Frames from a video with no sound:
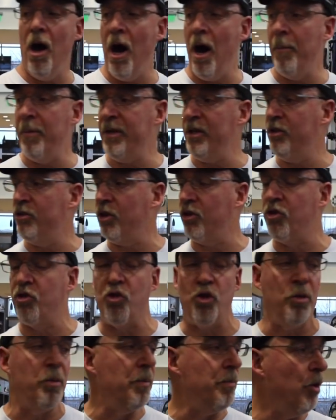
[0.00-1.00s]
but he's
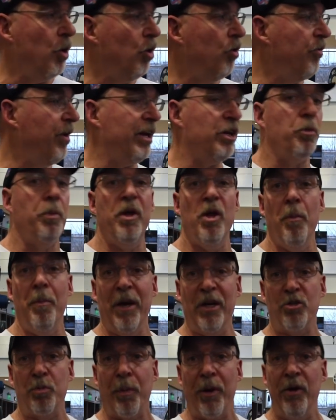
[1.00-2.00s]
extremely motivated to be the
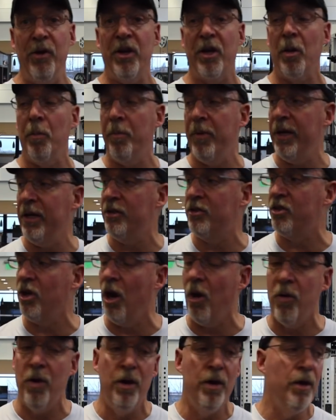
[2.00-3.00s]
best player he can be.
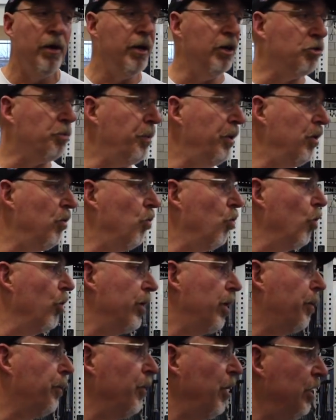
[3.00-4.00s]
So it's been
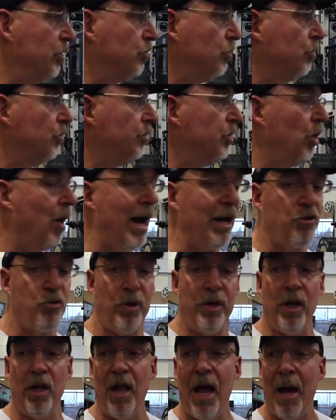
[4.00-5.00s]
really a pleasure. You know, I
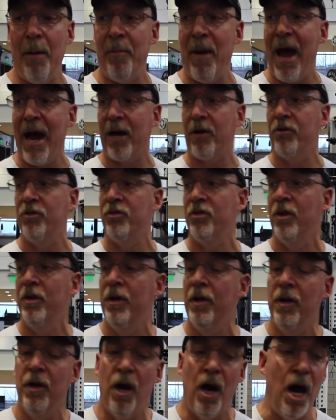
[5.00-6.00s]
train the linebackers.
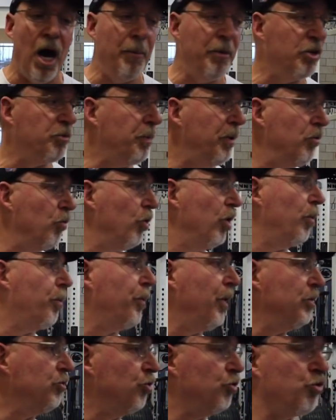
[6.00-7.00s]
It's been really a
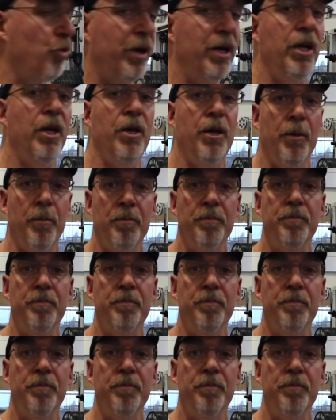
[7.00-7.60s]
pleasure training him.